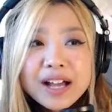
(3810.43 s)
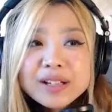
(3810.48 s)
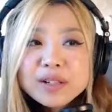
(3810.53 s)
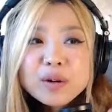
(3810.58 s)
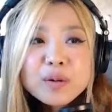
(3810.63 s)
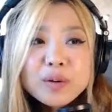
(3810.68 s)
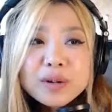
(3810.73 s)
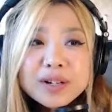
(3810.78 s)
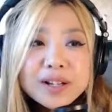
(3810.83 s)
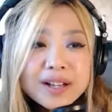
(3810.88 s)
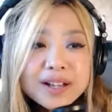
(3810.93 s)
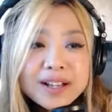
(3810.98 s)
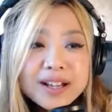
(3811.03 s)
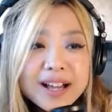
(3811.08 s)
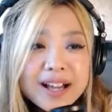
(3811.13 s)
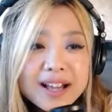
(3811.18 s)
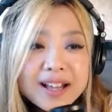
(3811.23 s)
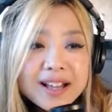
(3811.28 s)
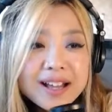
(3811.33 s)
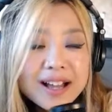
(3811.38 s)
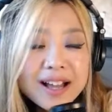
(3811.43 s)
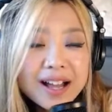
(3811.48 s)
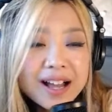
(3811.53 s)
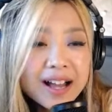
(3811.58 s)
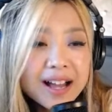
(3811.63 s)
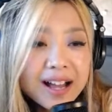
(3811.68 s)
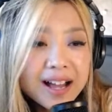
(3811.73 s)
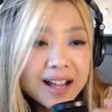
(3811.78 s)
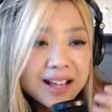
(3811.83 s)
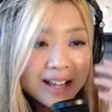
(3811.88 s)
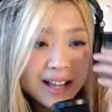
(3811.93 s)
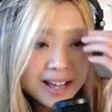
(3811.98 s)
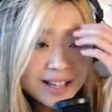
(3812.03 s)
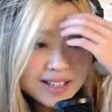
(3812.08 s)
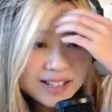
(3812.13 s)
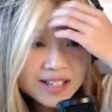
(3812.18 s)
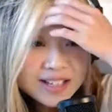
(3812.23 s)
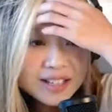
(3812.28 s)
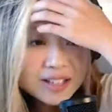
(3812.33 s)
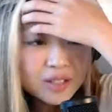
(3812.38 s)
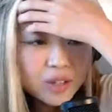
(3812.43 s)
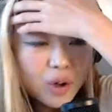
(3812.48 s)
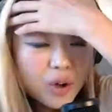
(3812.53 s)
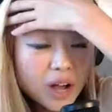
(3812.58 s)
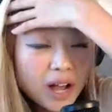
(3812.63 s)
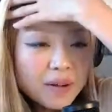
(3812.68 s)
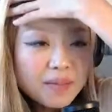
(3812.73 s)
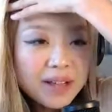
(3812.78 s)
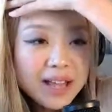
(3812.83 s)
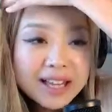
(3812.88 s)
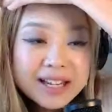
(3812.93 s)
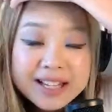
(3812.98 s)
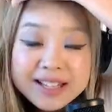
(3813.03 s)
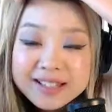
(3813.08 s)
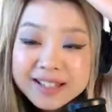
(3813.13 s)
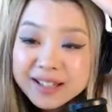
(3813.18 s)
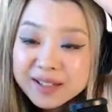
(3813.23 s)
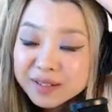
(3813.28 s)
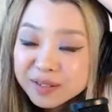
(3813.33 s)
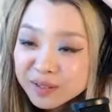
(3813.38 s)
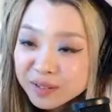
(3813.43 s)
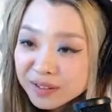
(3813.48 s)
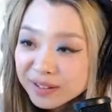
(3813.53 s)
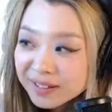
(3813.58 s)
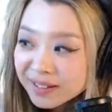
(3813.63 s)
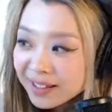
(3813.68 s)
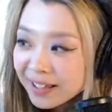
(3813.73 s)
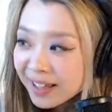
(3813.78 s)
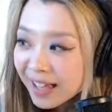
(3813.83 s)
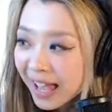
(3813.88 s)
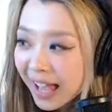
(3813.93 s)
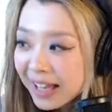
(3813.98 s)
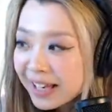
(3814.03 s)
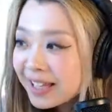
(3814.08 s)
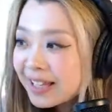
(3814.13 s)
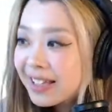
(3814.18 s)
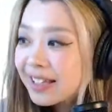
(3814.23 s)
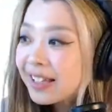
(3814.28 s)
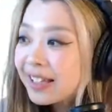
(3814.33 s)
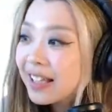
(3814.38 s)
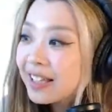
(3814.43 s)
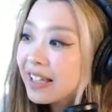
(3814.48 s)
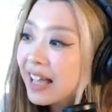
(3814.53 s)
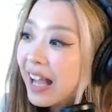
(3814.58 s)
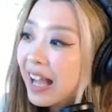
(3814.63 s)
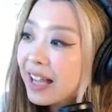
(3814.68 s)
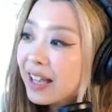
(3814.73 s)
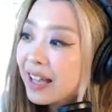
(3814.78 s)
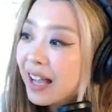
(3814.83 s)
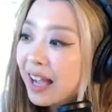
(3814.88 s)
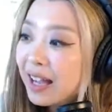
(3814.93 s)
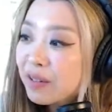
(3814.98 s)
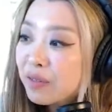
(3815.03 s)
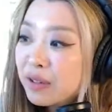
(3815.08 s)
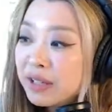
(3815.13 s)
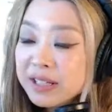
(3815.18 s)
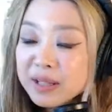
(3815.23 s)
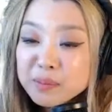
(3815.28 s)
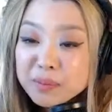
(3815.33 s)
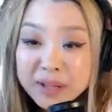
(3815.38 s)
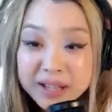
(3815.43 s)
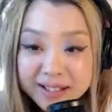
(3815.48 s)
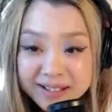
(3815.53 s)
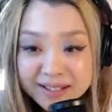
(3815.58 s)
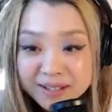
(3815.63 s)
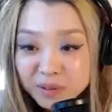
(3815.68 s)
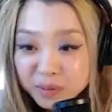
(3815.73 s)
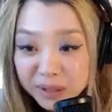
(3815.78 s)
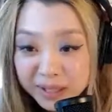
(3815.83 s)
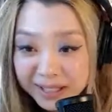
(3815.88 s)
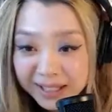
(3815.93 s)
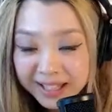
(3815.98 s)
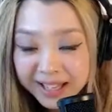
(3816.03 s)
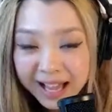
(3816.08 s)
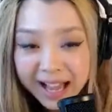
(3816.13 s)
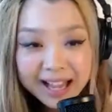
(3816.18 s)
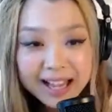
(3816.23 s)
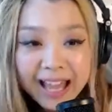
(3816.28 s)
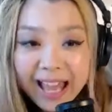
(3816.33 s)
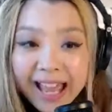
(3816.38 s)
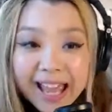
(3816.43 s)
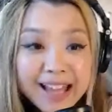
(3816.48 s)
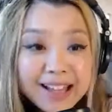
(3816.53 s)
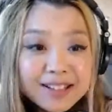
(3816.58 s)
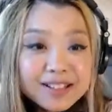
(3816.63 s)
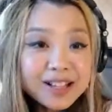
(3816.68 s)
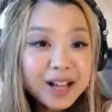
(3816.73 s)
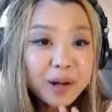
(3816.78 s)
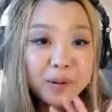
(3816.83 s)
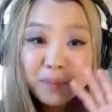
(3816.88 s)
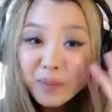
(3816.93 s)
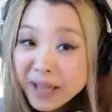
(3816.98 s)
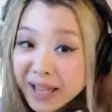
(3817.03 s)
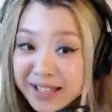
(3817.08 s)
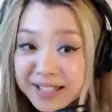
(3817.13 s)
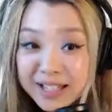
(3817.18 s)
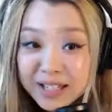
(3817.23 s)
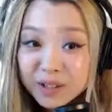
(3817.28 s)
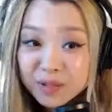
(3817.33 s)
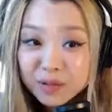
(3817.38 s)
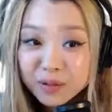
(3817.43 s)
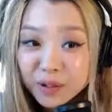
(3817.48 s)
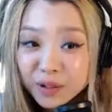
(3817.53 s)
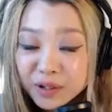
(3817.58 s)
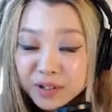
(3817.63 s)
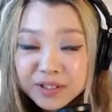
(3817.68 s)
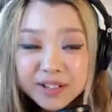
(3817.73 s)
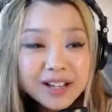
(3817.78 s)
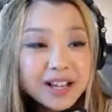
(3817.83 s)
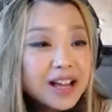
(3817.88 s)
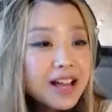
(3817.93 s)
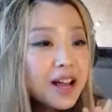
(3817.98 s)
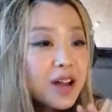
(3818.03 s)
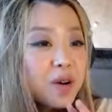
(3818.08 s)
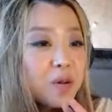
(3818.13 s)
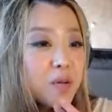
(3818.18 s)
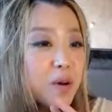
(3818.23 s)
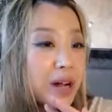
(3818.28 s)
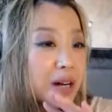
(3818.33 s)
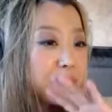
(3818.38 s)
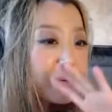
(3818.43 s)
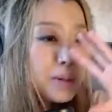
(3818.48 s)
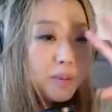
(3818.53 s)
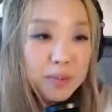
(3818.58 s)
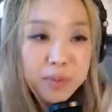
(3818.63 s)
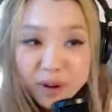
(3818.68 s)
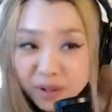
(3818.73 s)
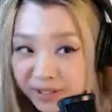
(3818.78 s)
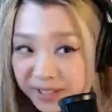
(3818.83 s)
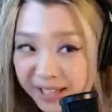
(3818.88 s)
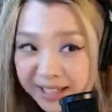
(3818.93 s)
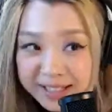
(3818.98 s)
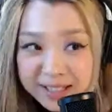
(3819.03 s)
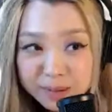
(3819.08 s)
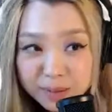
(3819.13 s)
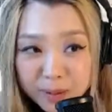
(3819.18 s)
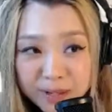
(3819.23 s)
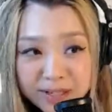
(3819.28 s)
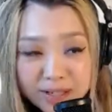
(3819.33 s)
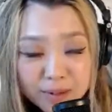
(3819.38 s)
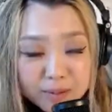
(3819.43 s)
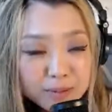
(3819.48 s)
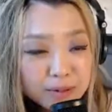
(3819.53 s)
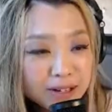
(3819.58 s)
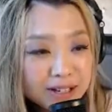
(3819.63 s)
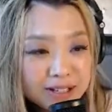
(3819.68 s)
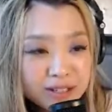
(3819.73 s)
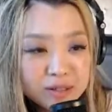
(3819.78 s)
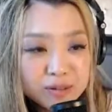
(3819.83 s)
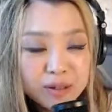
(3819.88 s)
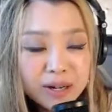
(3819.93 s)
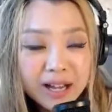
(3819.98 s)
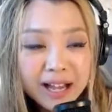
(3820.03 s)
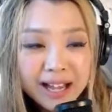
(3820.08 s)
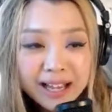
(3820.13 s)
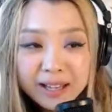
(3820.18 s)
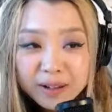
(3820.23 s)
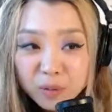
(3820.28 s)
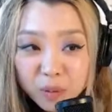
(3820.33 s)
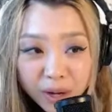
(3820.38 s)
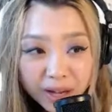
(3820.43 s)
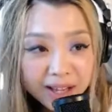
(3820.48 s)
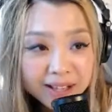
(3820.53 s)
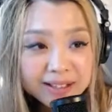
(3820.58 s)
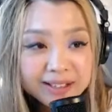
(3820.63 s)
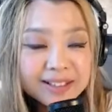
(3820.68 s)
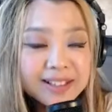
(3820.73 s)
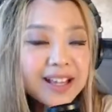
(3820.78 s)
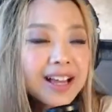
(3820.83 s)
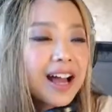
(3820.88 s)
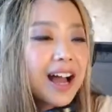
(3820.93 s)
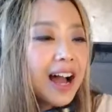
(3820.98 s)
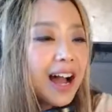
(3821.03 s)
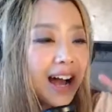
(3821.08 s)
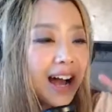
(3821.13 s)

I just don't have anything that I really miss, really. I ate amazing food. One of the most expensive restaurants I went